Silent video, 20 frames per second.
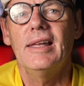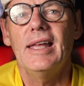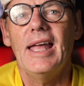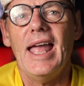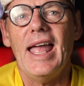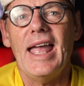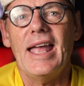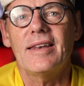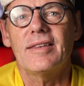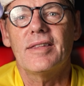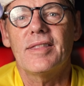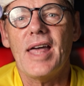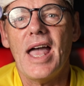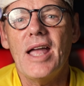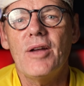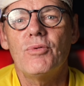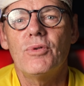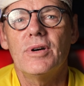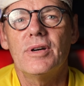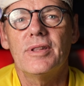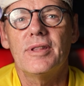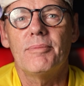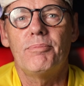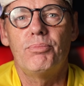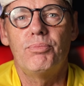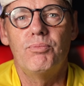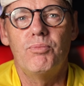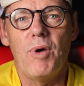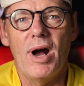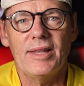and they were the
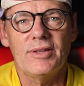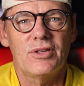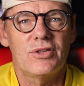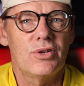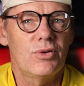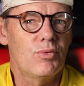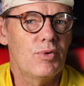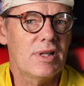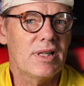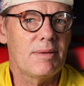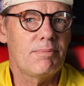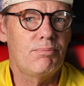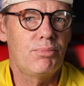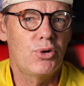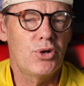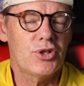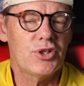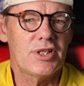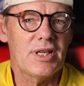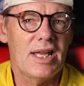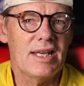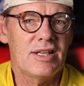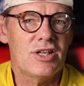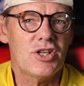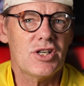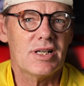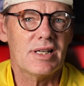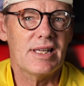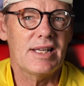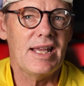ones who really pushed it
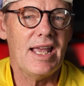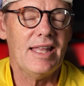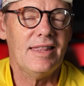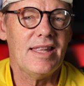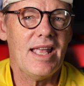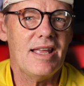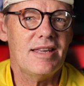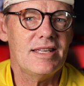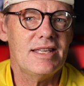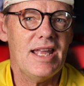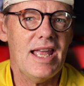initially, and they